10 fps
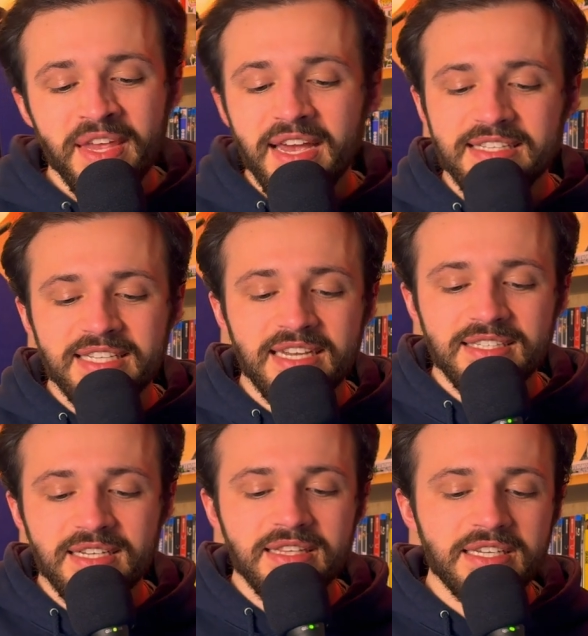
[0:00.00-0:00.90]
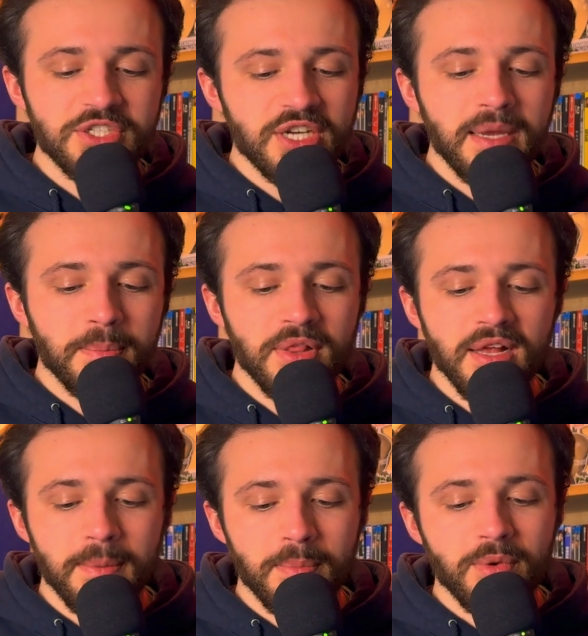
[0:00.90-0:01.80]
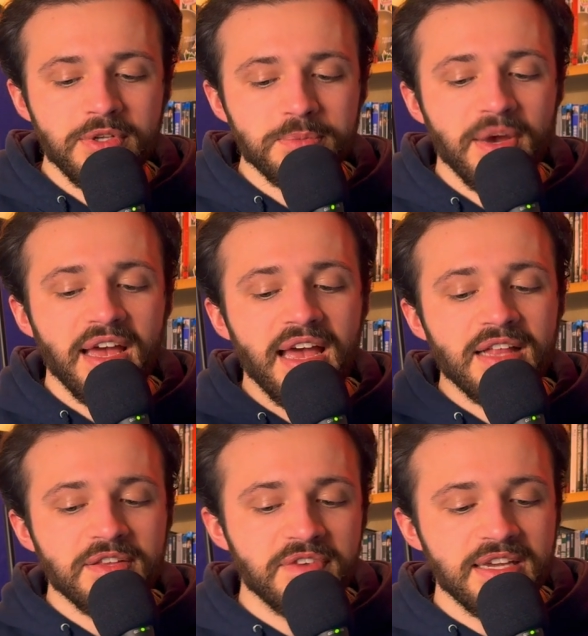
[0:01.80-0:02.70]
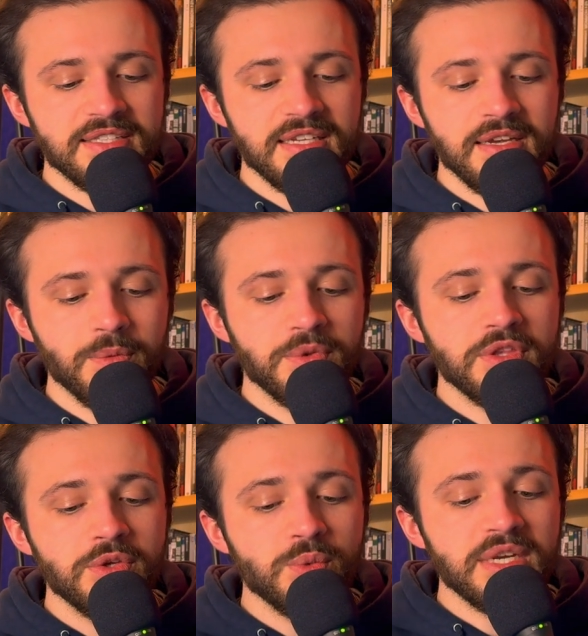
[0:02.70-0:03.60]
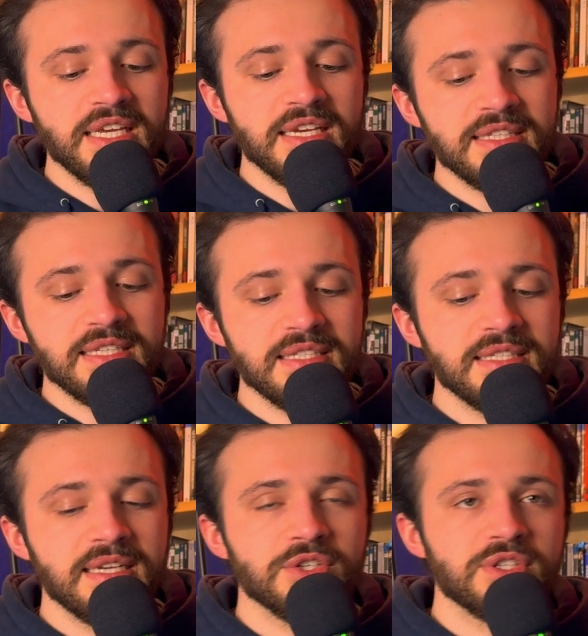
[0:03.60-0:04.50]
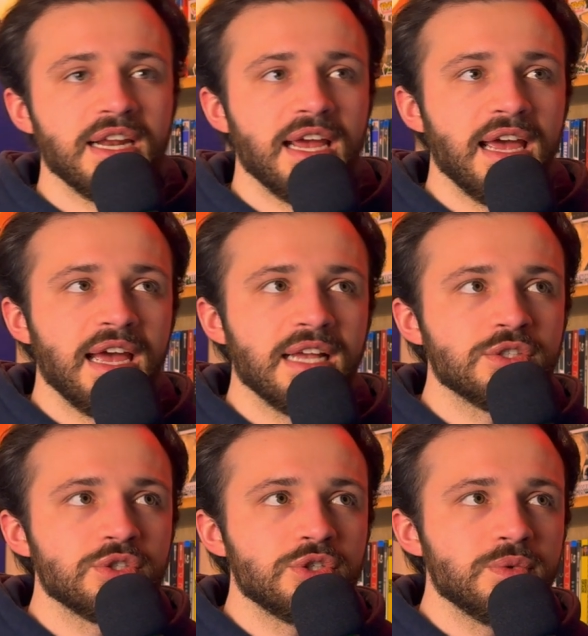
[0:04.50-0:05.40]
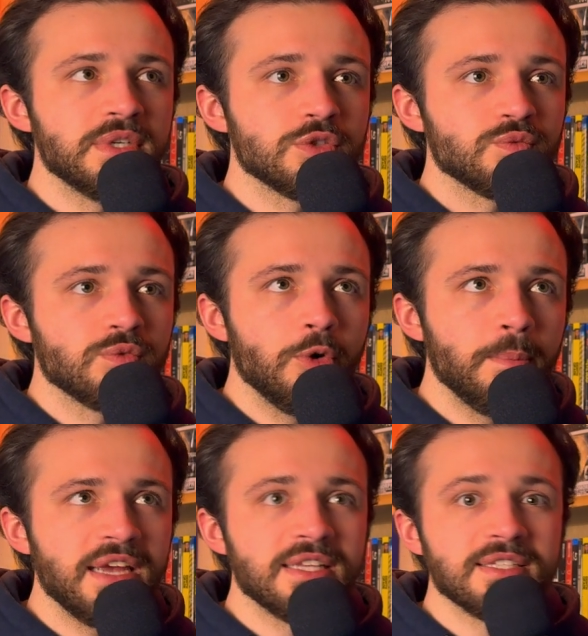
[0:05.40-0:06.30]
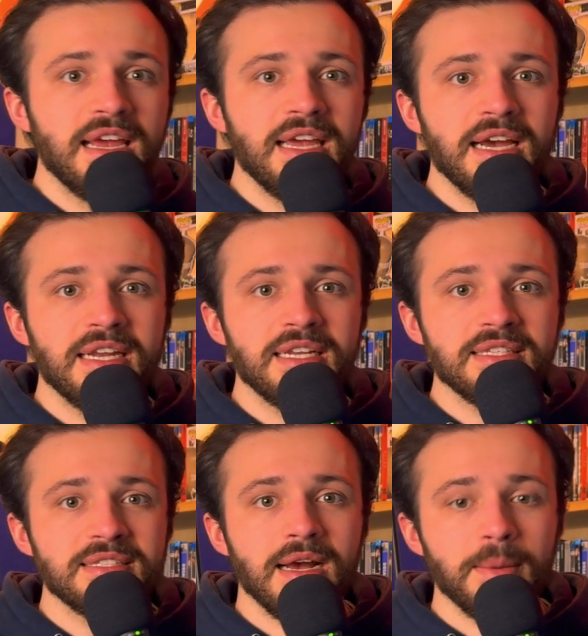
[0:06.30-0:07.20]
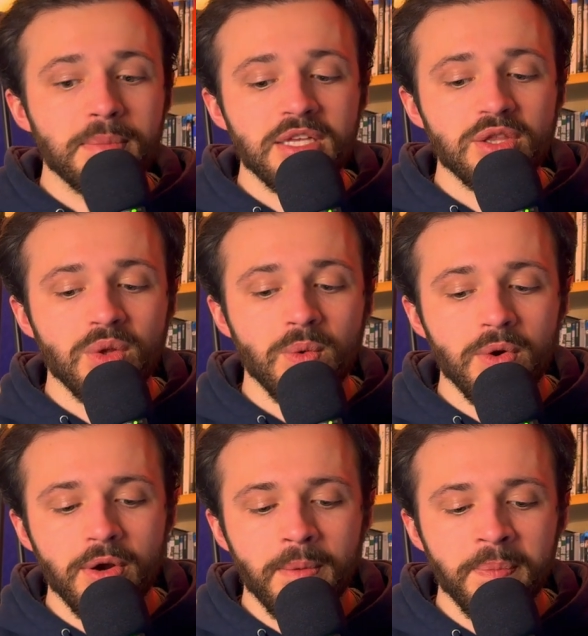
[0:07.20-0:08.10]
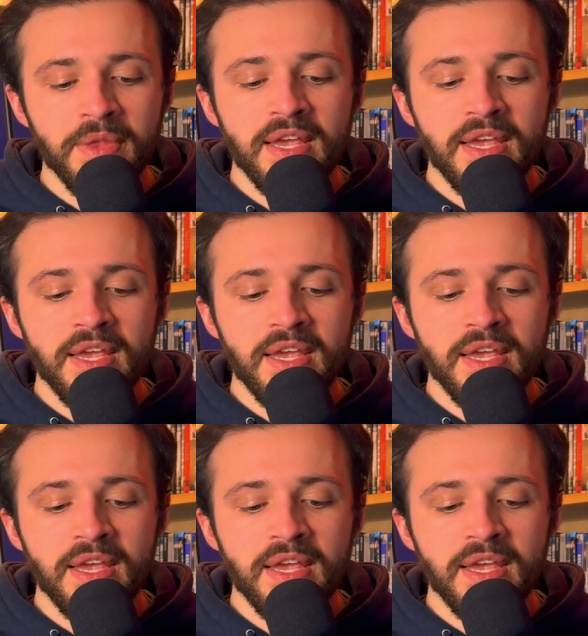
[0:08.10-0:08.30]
I think it takes cliche plot points but elevates it with the unique details that it adds to its romance and zombie lore.